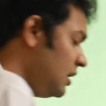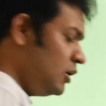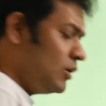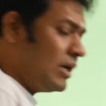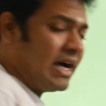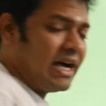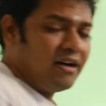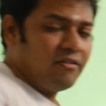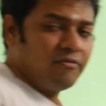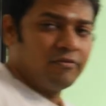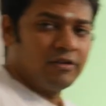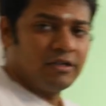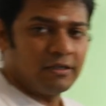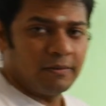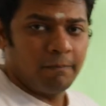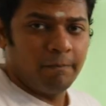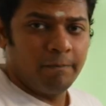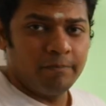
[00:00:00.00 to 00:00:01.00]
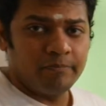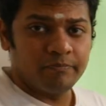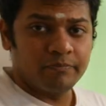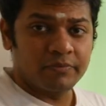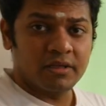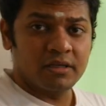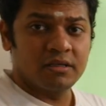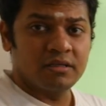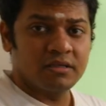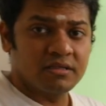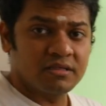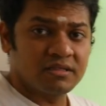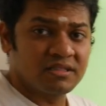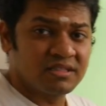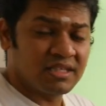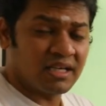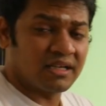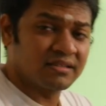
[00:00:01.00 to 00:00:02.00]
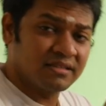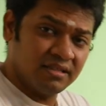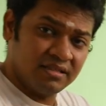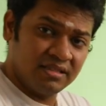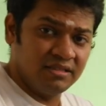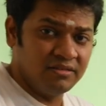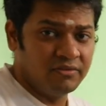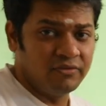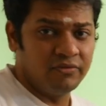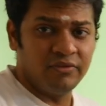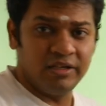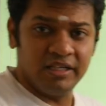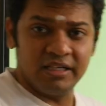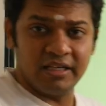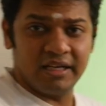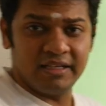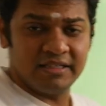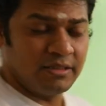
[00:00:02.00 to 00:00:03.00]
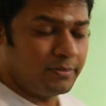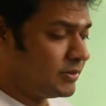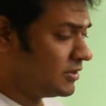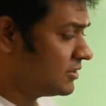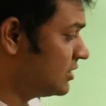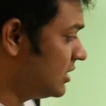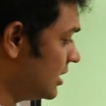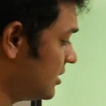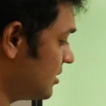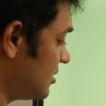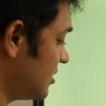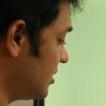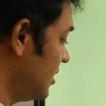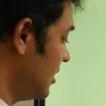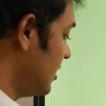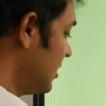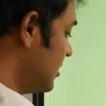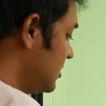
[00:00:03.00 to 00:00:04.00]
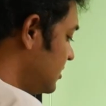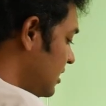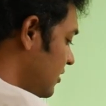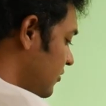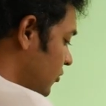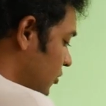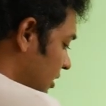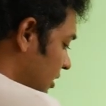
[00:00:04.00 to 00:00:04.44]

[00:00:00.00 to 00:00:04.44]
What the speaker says: you have successive increase in percentages. Say for